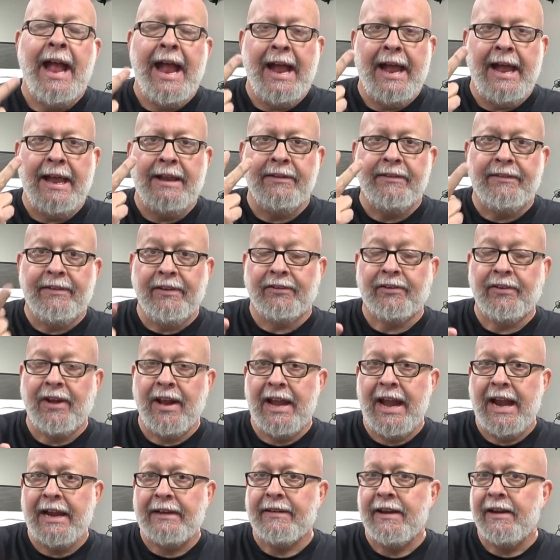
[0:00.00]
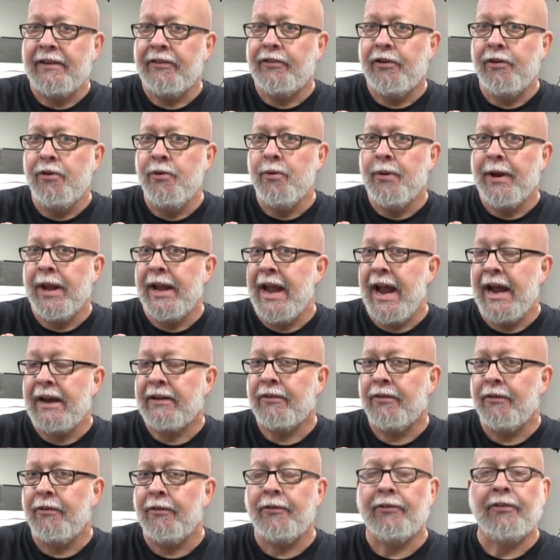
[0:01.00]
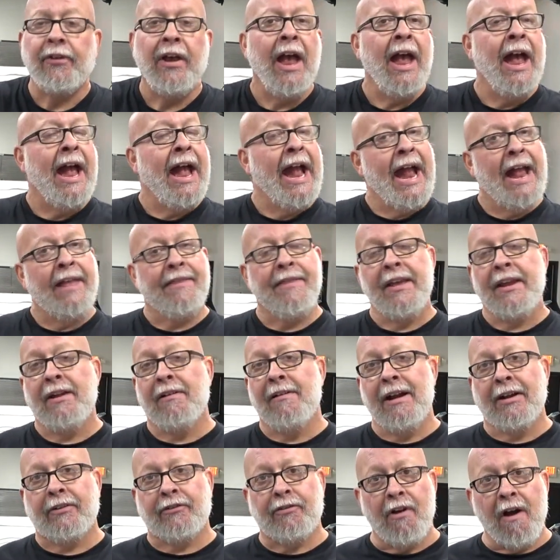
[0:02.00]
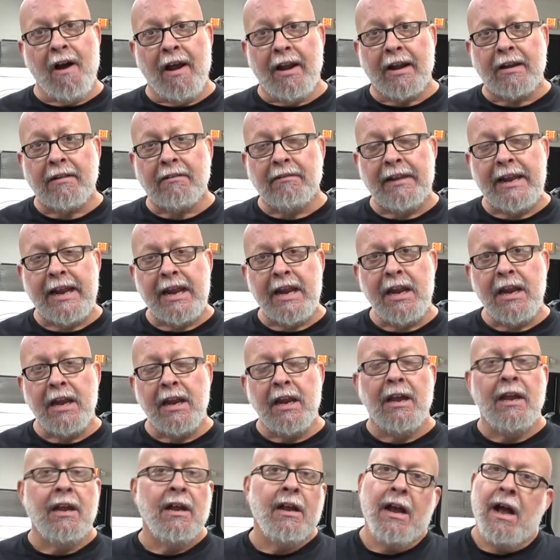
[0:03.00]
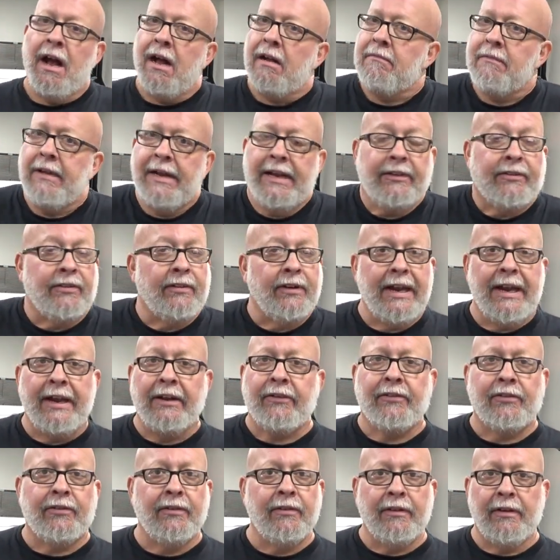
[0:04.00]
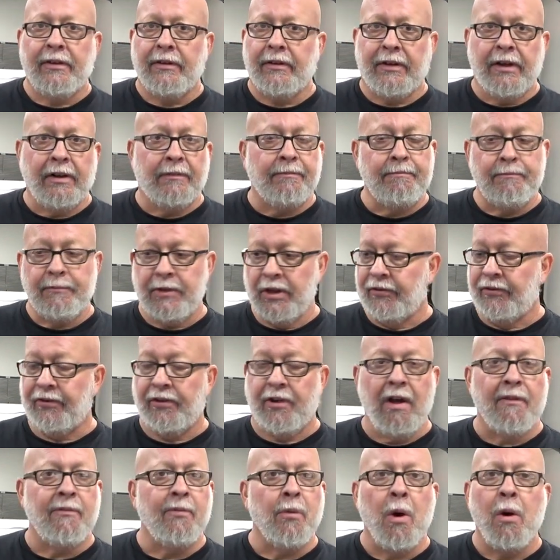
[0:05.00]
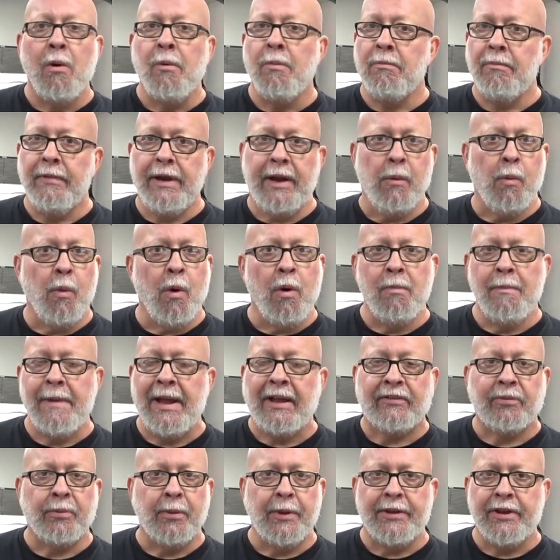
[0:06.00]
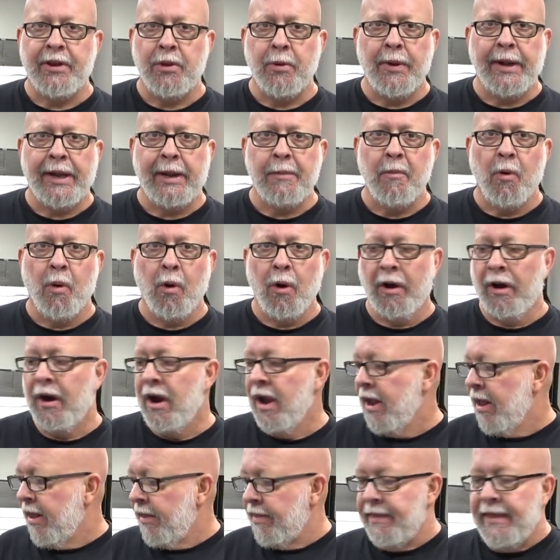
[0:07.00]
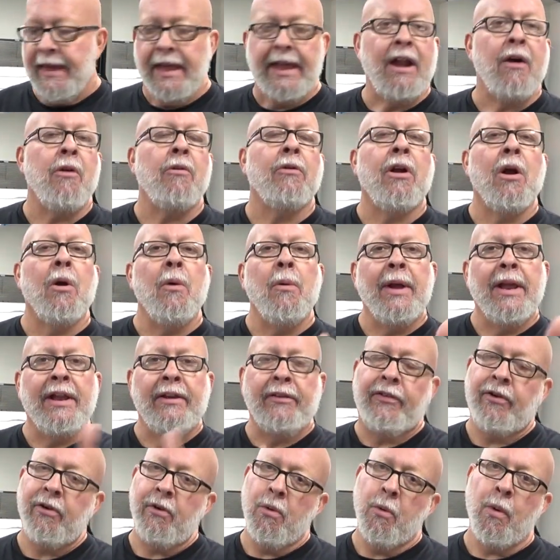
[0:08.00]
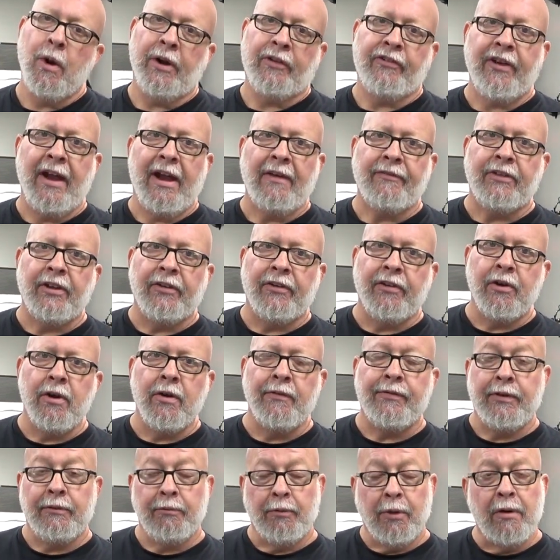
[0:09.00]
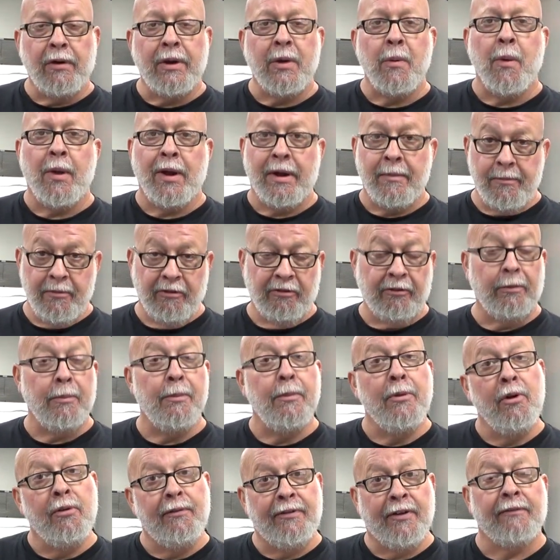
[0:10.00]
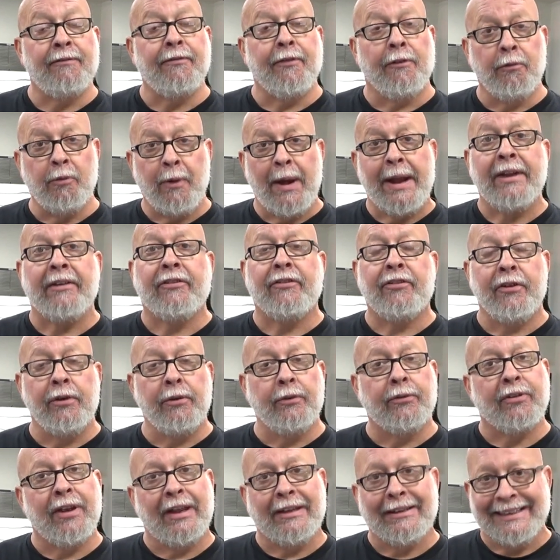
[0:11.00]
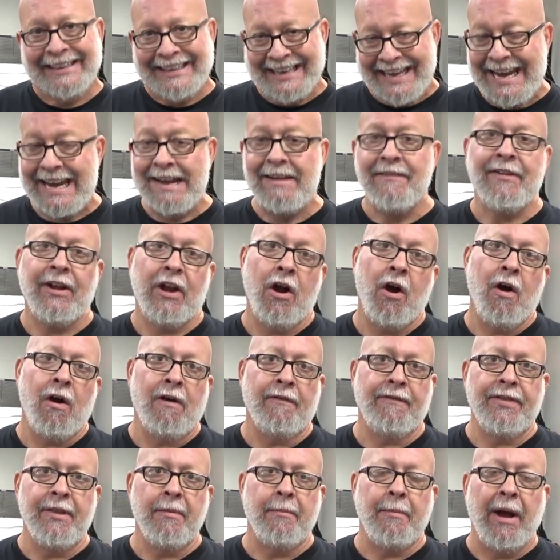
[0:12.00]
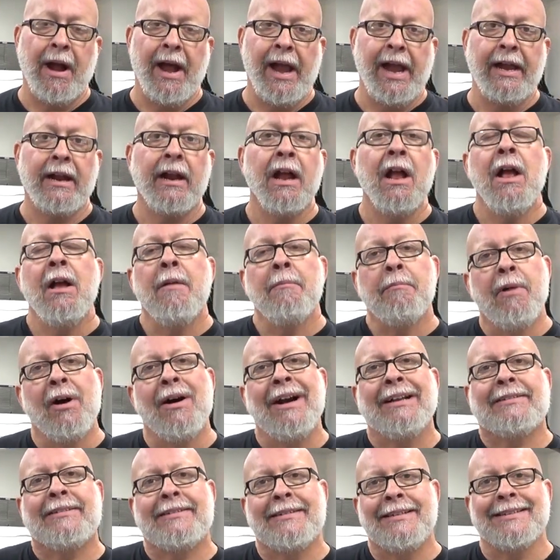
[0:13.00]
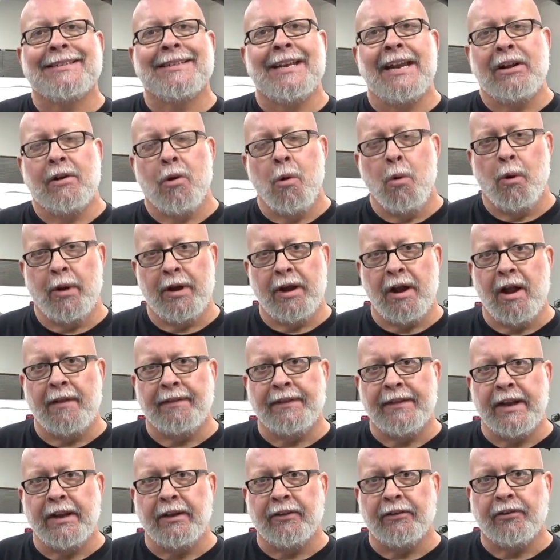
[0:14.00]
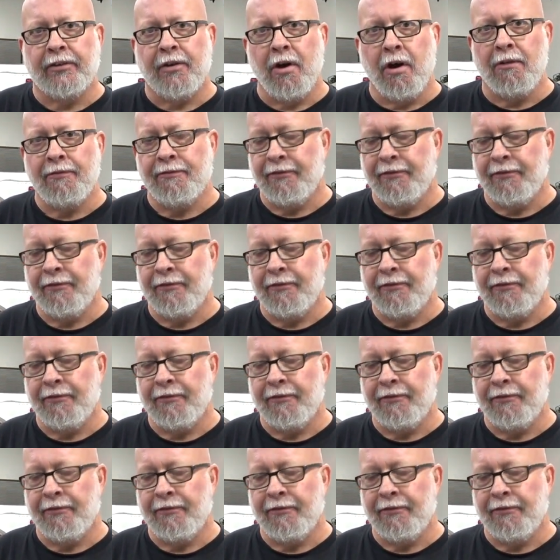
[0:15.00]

and disconnecting 2 connectors, and then electronically, the stuff won't mess with you anymore. Then I'll go into what you have to do if you really want to move it for race use and leave it off the bike. But let's just get going on the install